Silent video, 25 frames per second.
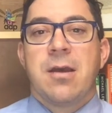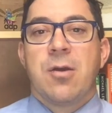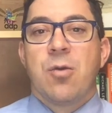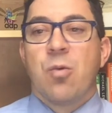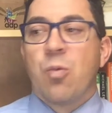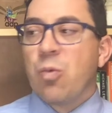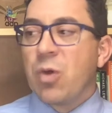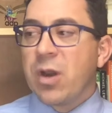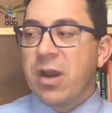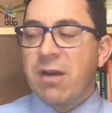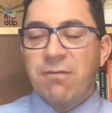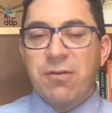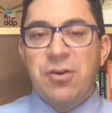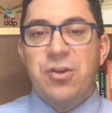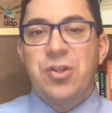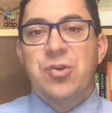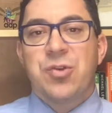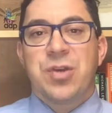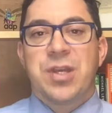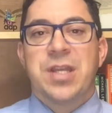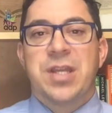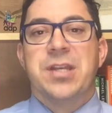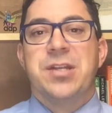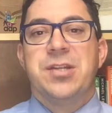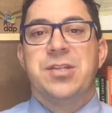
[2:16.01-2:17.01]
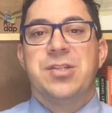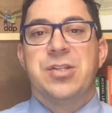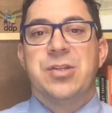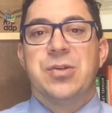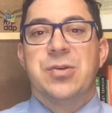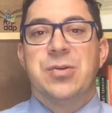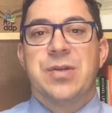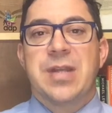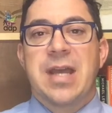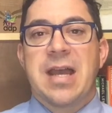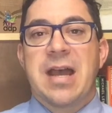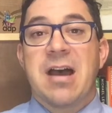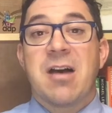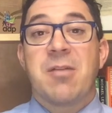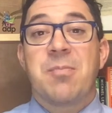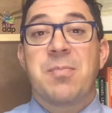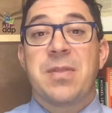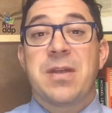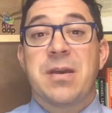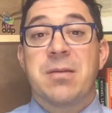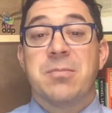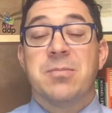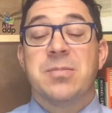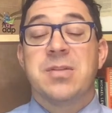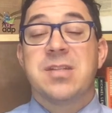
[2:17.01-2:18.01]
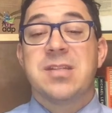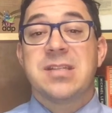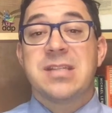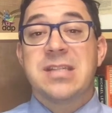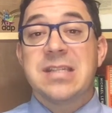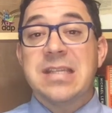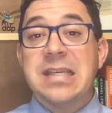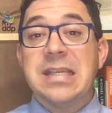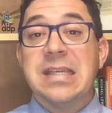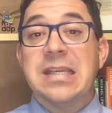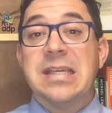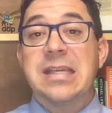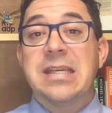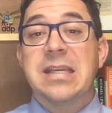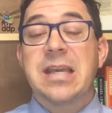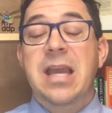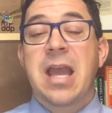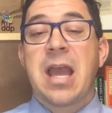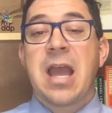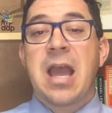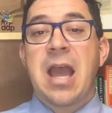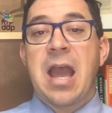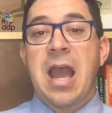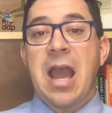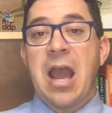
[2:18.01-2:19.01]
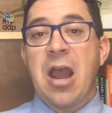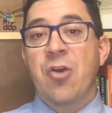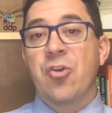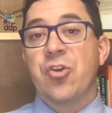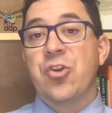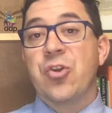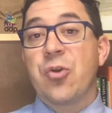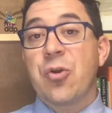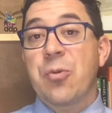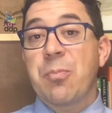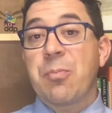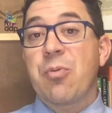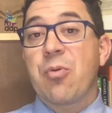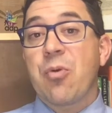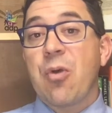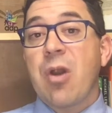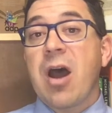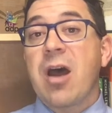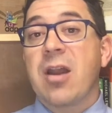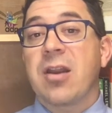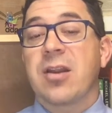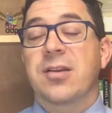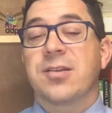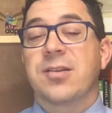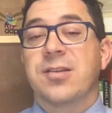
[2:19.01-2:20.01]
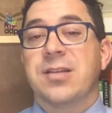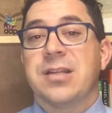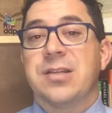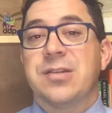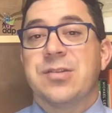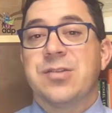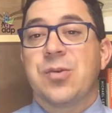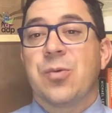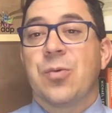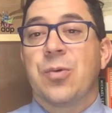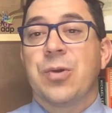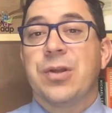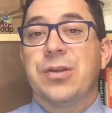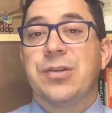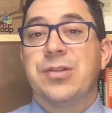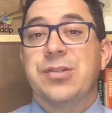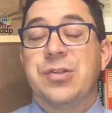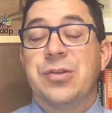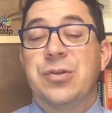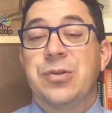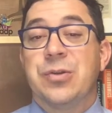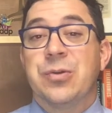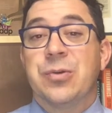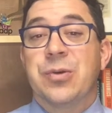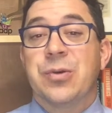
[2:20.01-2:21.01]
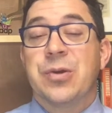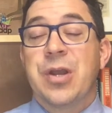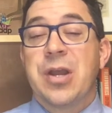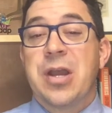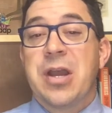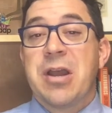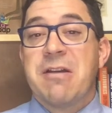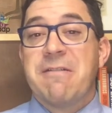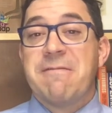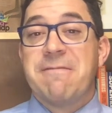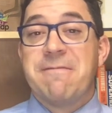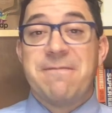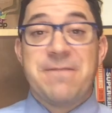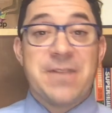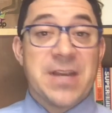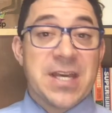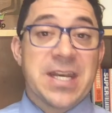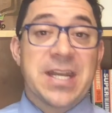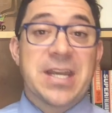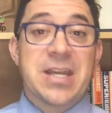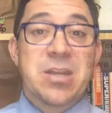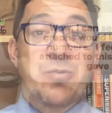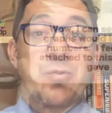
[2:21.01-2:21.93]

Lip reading: Whatever you can do to help them see how your product is going to fit in